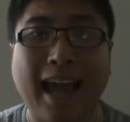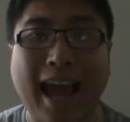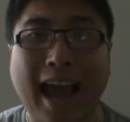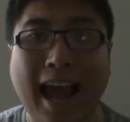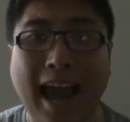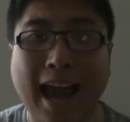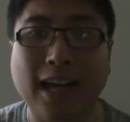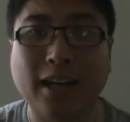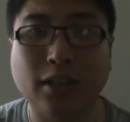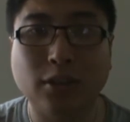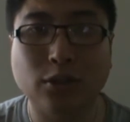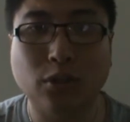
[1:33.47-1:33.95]

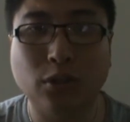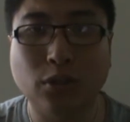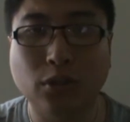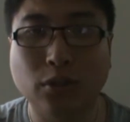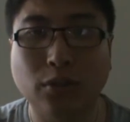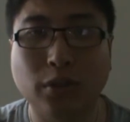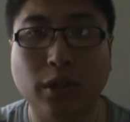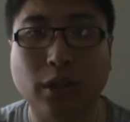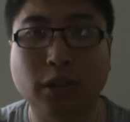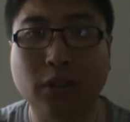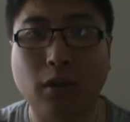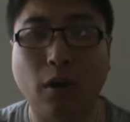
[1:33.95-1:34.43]

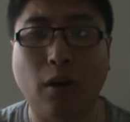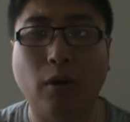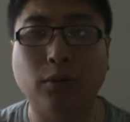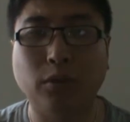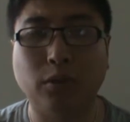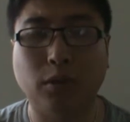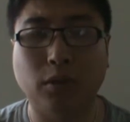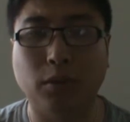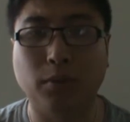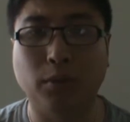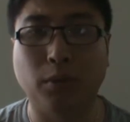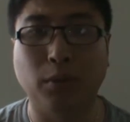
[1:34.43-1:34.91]
Attitude and
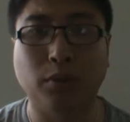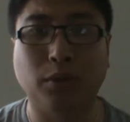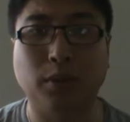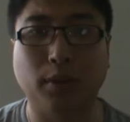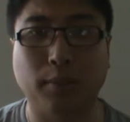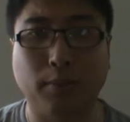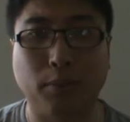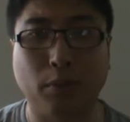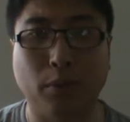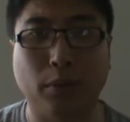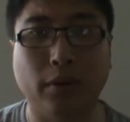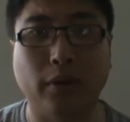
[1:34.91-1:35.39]
knowledge is the most
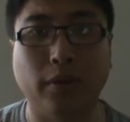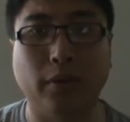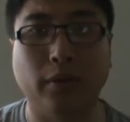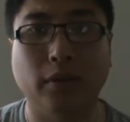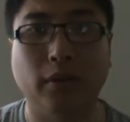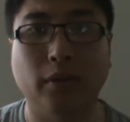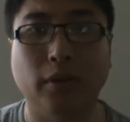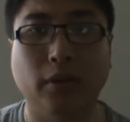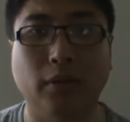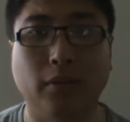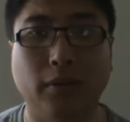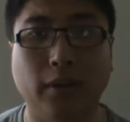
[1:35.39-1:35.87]
important.
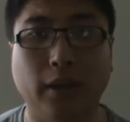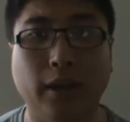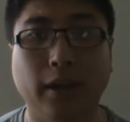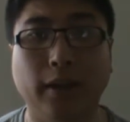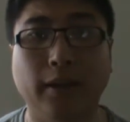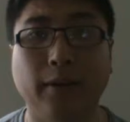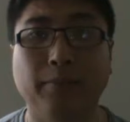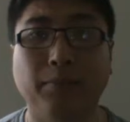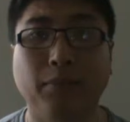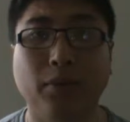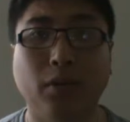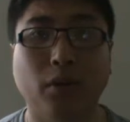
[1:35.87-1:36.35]

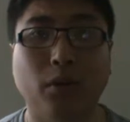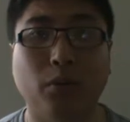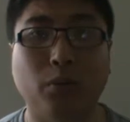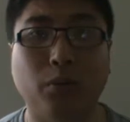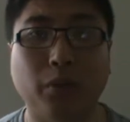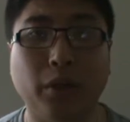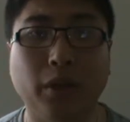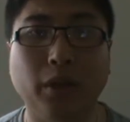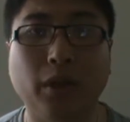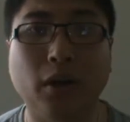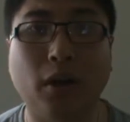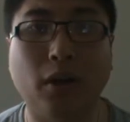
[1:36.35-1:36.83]
Okay,
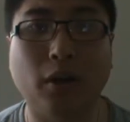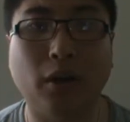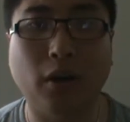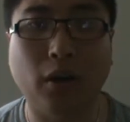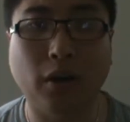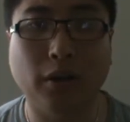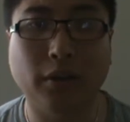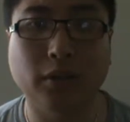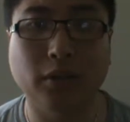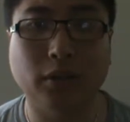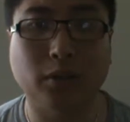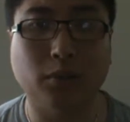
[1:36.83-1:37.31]
we are
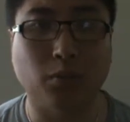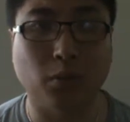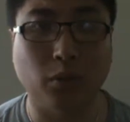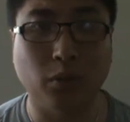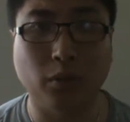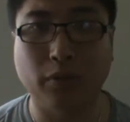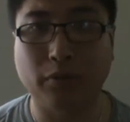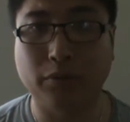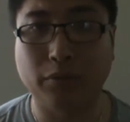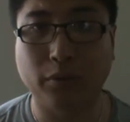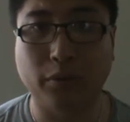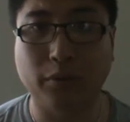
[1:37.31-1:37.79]
on this
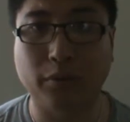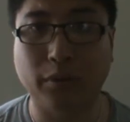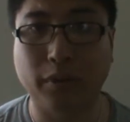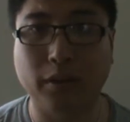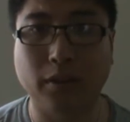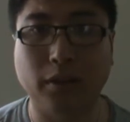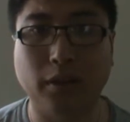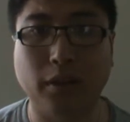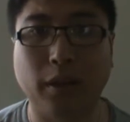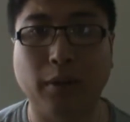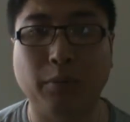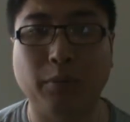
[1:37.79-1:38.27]
world for a
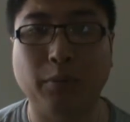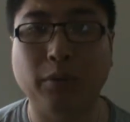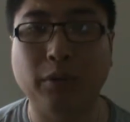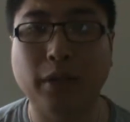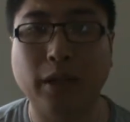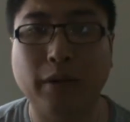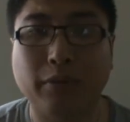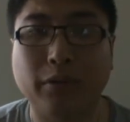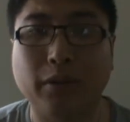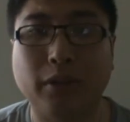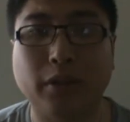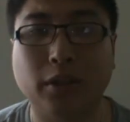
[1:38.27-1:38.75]
reason, and we're
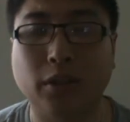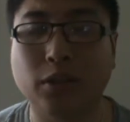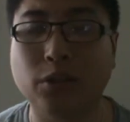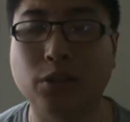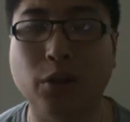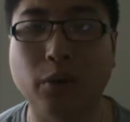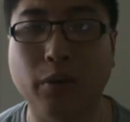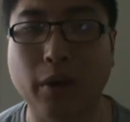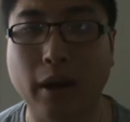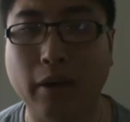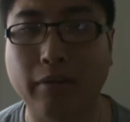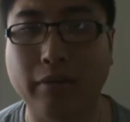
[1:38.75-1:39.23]
never going to
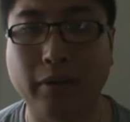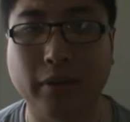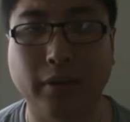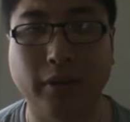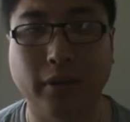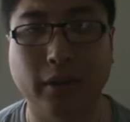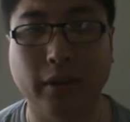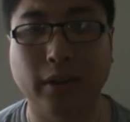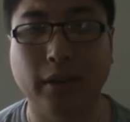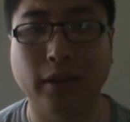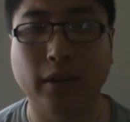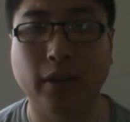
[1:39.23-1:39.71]
know
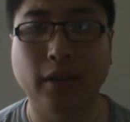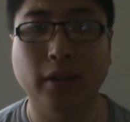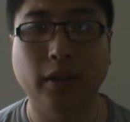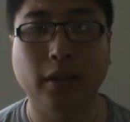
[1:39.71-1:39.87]
everything.